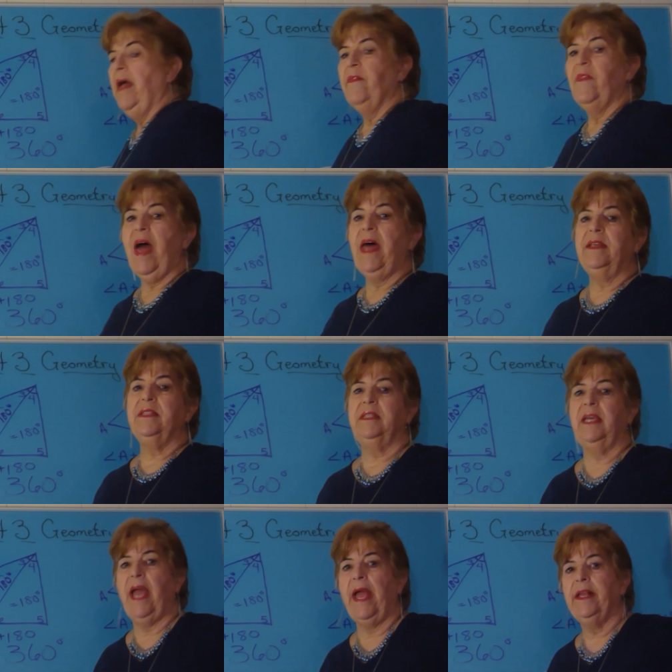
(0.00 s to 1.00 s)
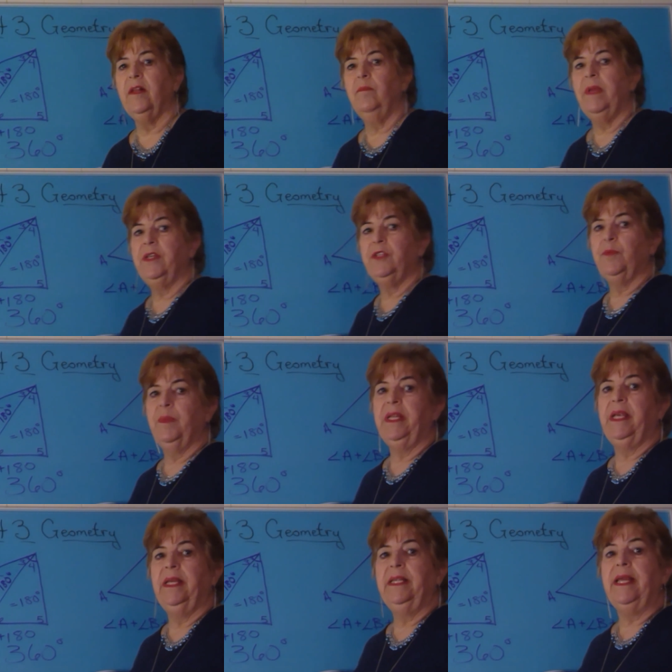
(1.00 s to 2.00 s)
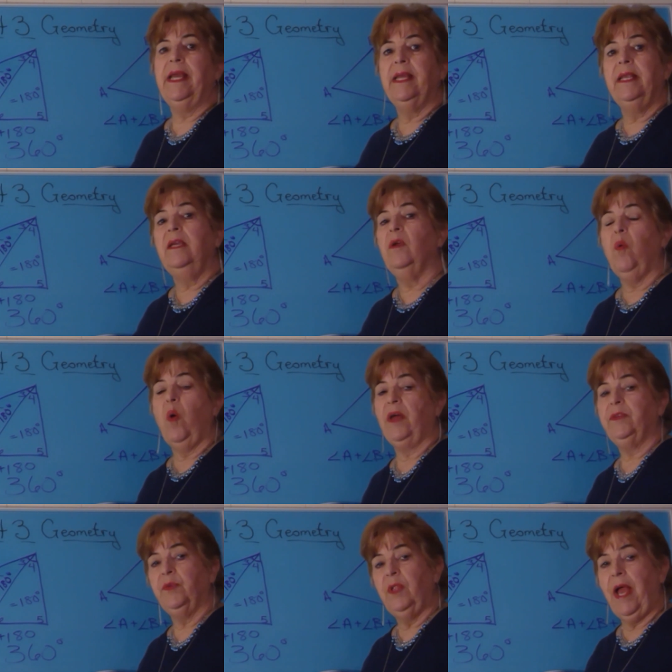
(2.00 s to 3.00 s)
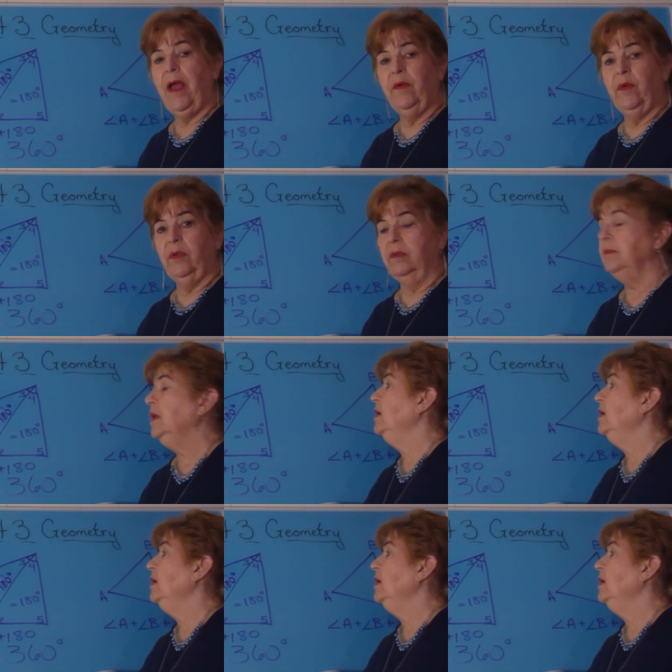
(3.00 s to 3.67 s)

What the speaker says: That is the angle measurement in any quadrilateral.